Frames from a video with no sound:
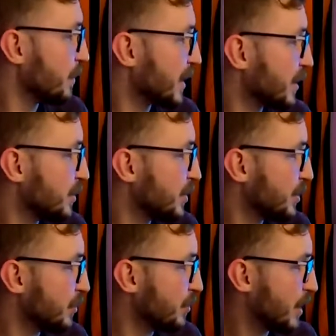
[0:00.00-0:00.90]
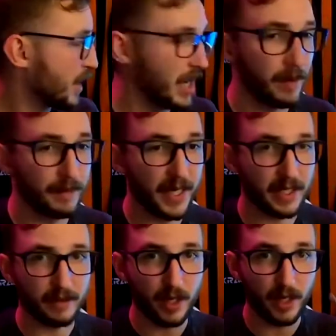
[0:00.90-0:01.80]
we can do
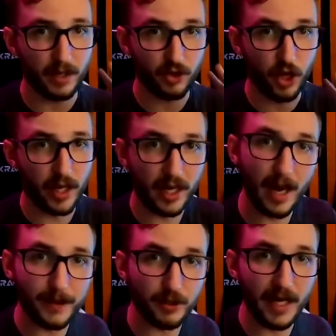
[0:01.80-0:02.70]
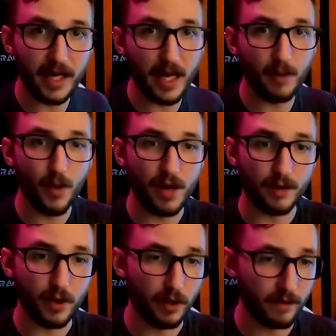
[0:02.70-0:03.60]
because I'm going to try to capture my game while
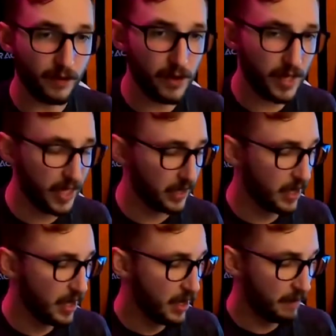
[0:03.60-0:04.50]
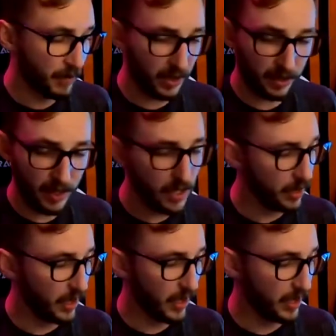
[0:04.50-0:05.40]
recording for you guys. But yeah,
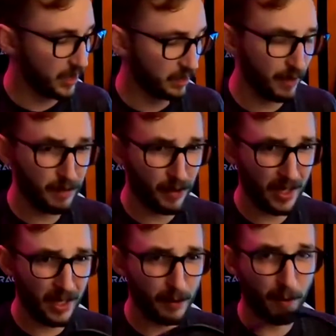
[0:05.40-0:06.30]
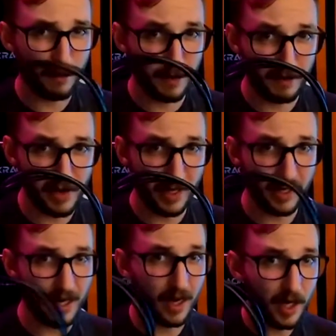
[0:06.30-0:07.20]
a DisplayPort cable if you need to
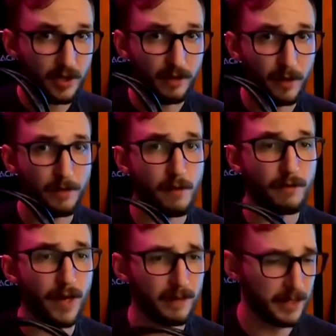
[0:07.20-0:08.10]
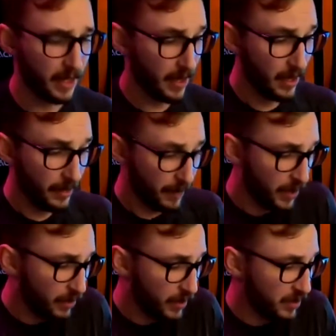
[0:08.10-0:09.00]
get 144 frames. But
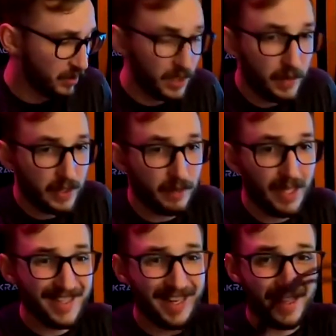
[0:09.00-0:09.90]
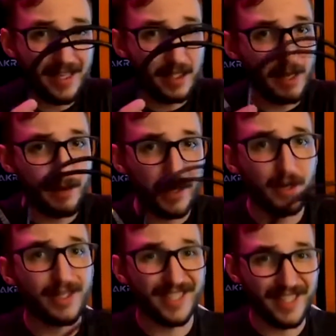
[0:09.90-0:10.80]
you also deal with some things like this cable
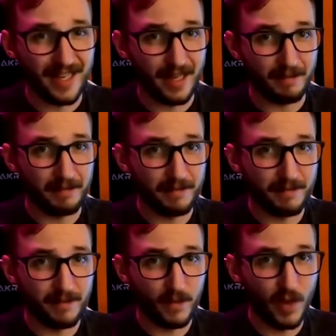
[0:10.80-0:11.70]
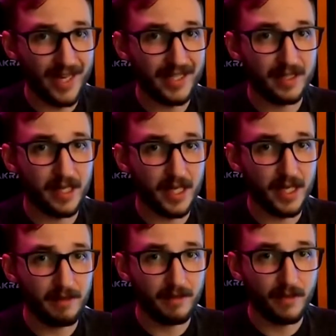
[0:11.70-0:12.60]
here is sticky. Why is it sticky?